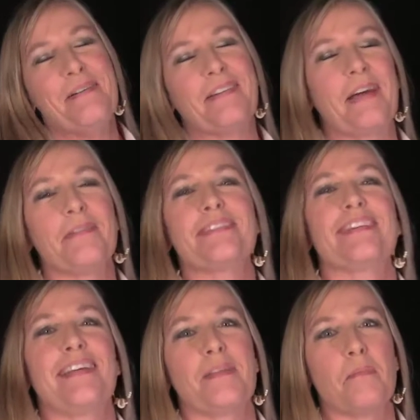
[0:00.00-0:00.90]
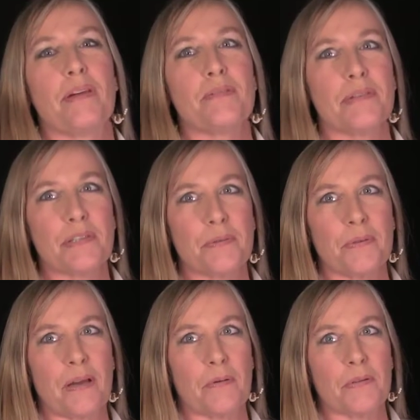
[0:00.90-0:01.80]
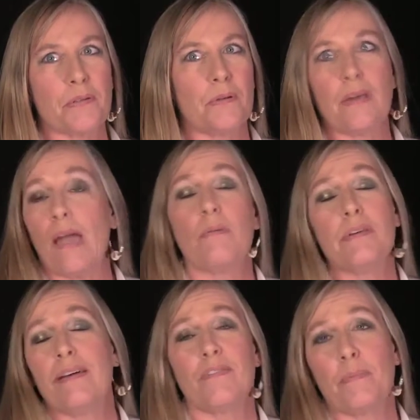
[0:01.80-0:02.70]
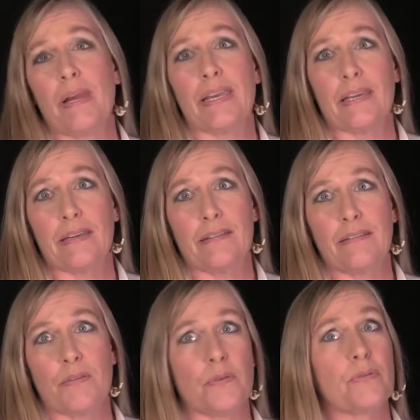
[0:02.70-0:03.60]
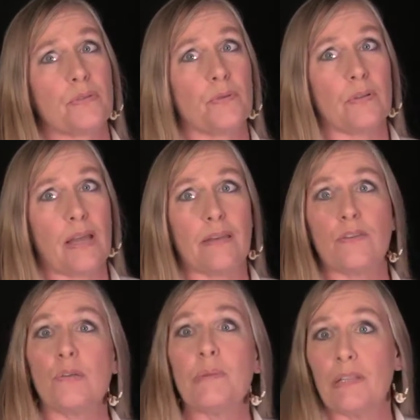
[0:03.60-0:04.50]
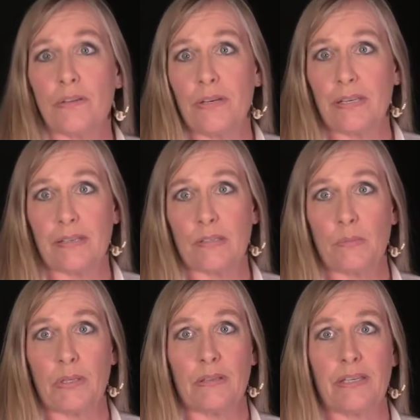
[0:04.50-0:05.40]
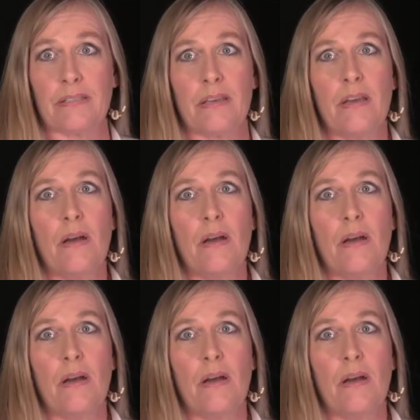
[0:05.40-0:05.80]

When I was in elementary school, I was told I would never make it through school. I had too many learning disabilities.